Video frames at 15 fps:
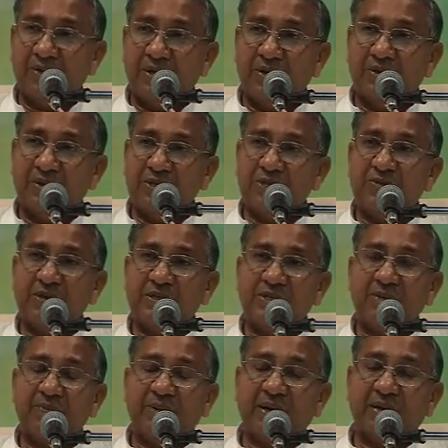the, this was
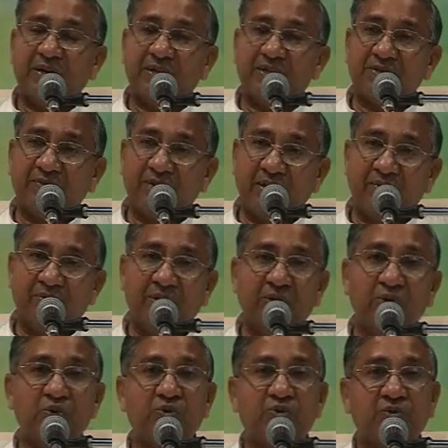the practice whenever
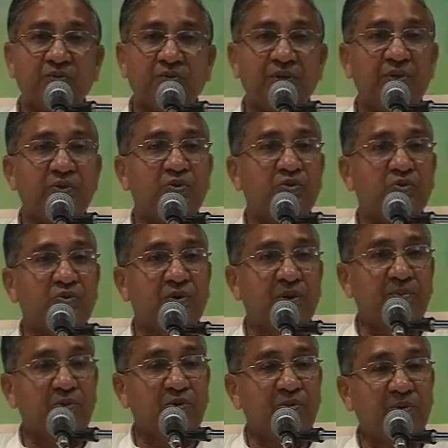use, we used to
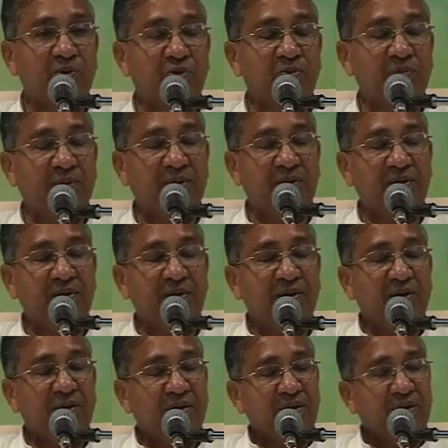come to Madhuban.
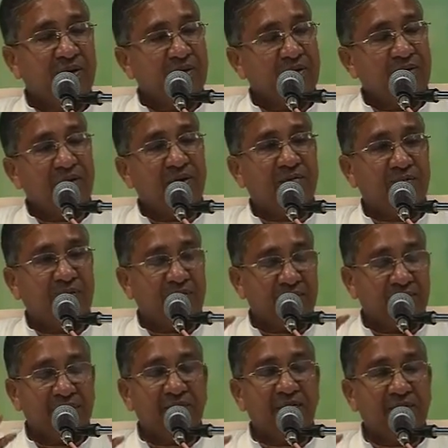After
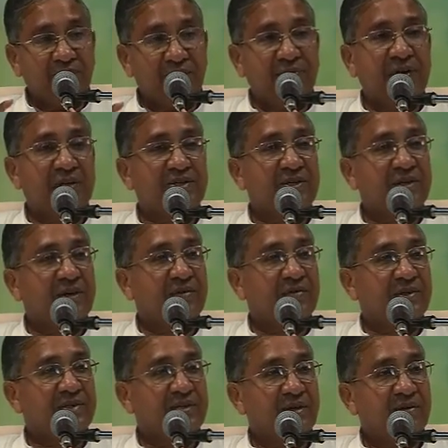refreshing
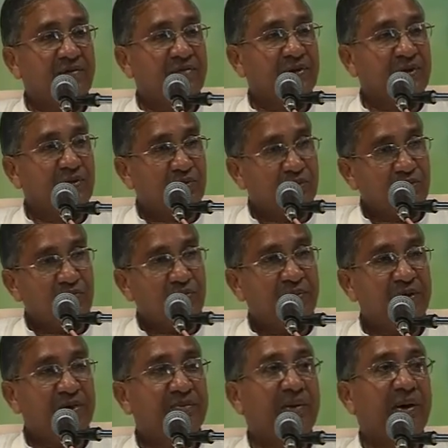ourselves, we used to
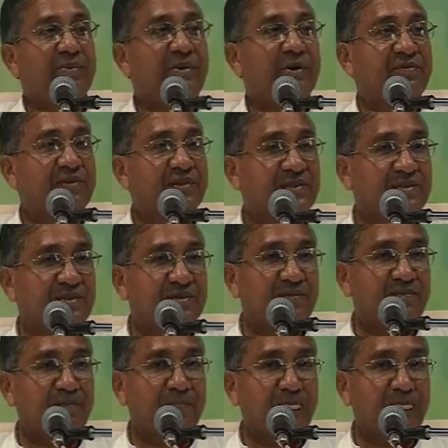meet Baba first.